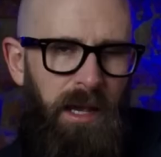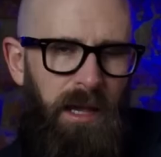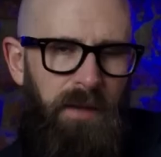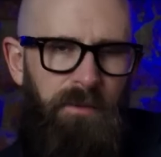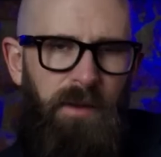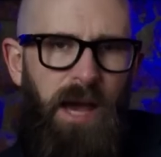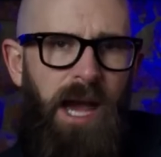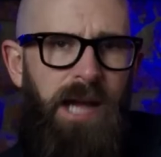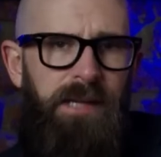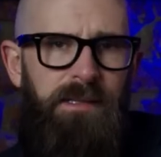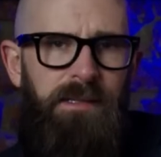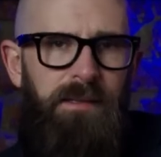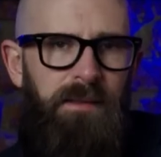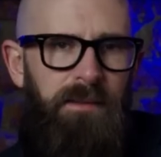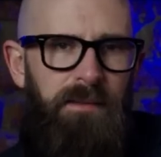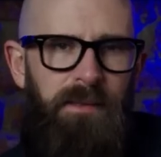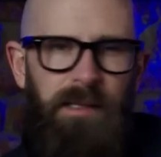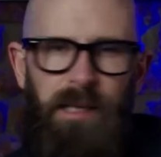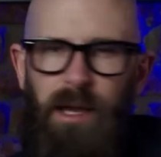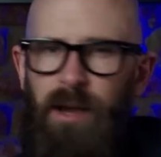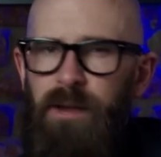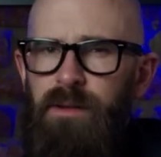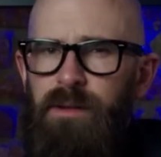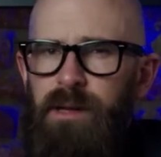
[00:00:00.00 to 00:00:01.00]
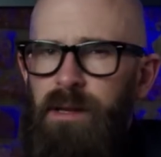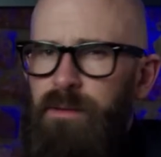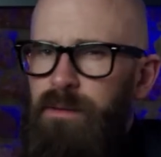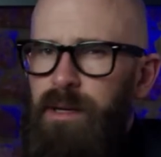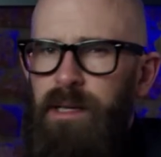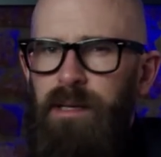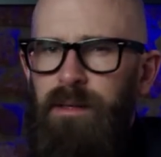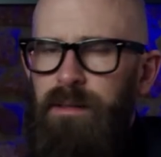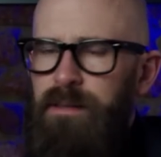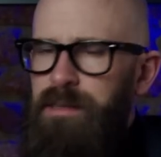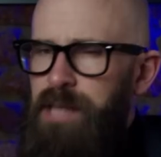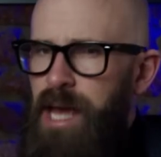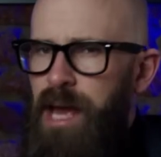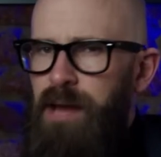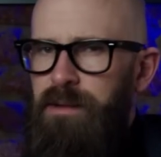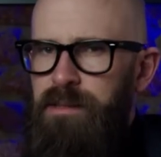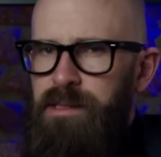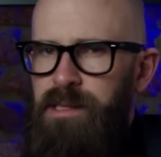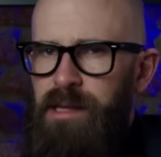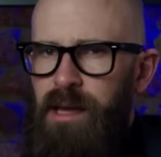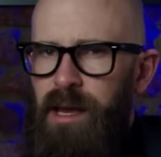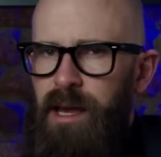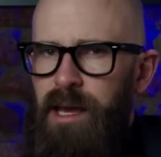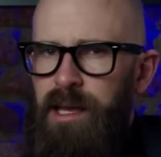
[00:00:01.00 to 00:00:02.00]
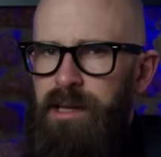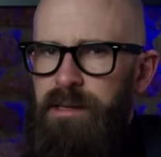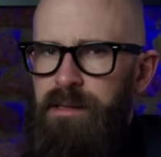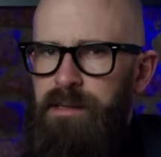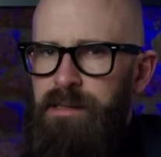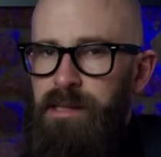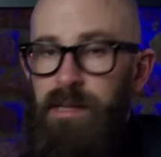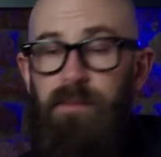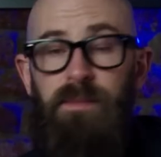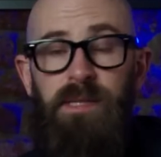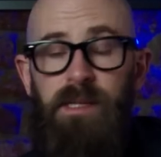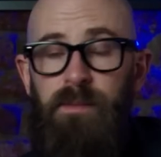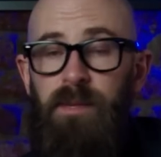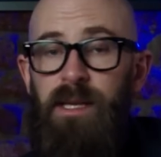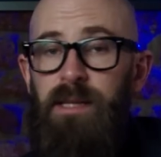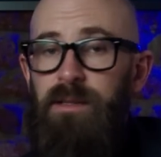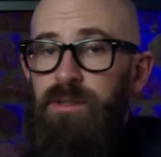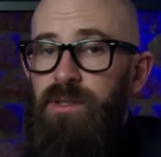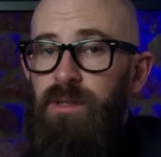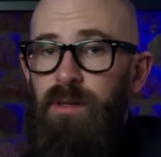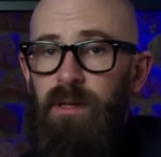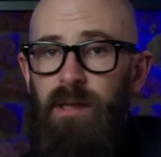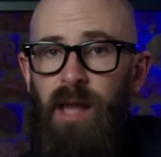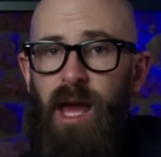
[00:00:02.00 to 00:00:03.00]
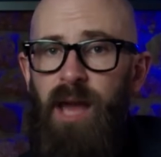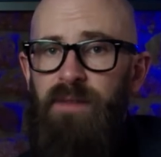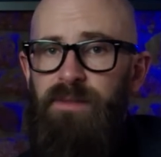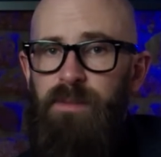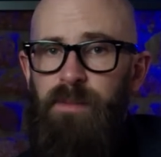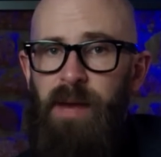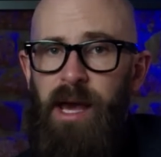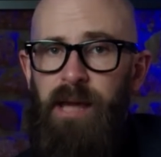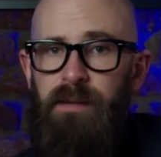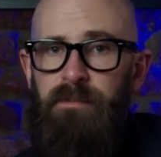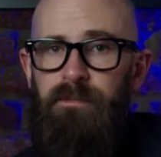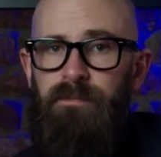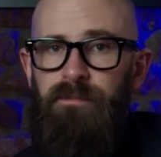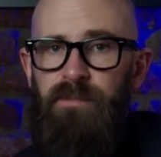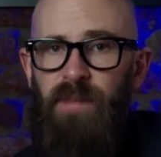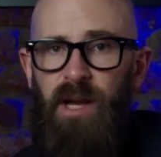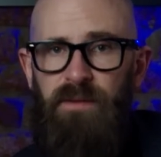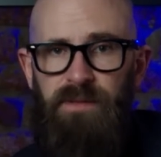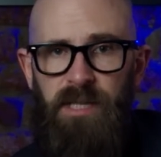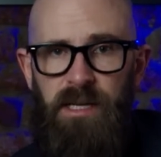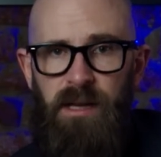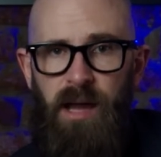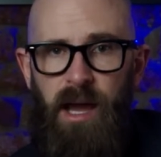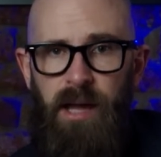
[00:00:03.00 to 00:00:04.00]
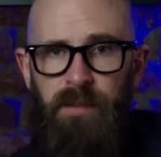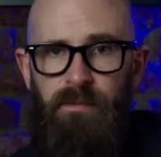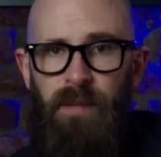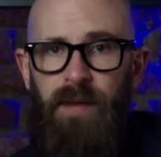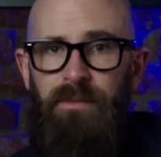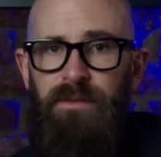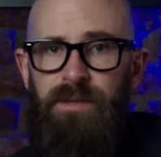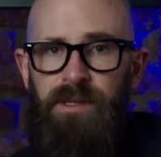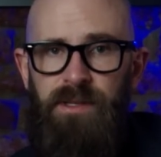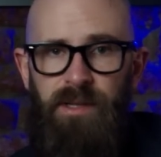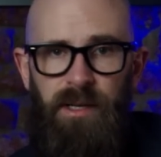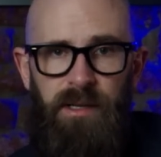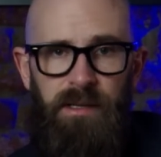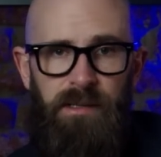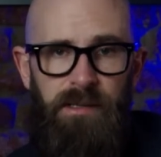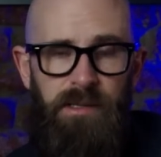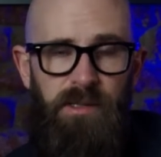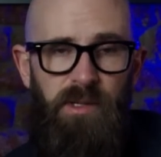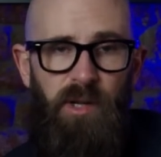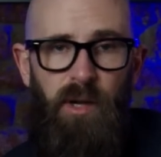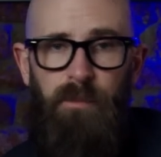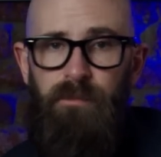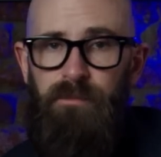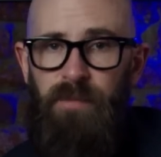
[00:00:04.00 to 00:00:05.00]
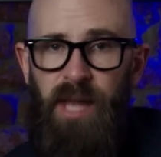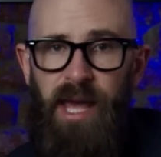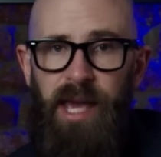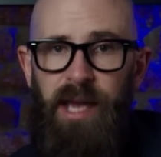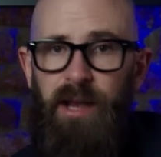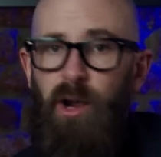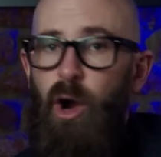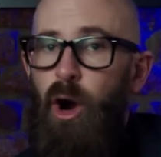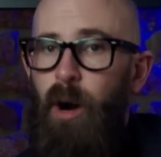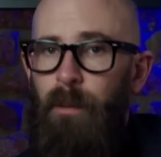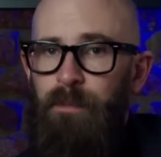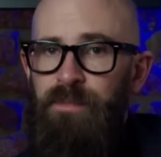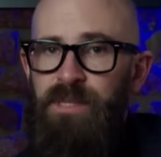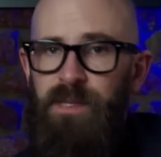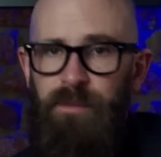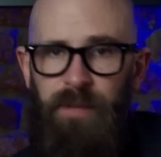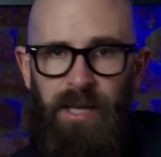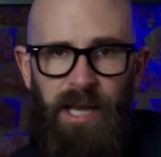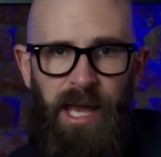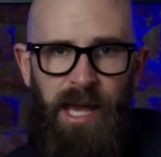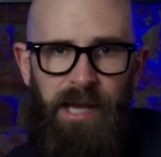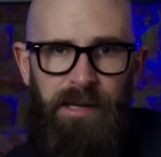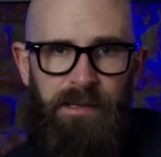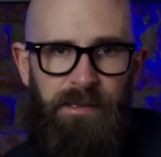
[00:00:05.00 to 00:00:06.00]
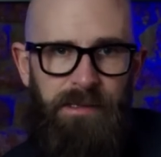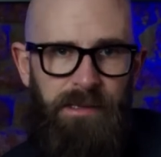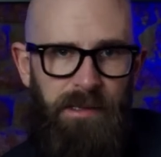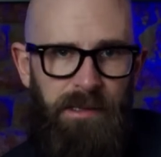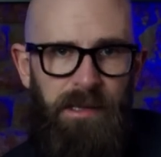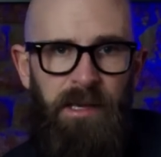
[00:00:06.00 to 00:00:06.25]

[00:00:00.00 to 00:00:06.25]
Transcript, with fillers: In fact, the only real downside seems to be the short lifespan. After nine months, chickens stop laying optimal eggs.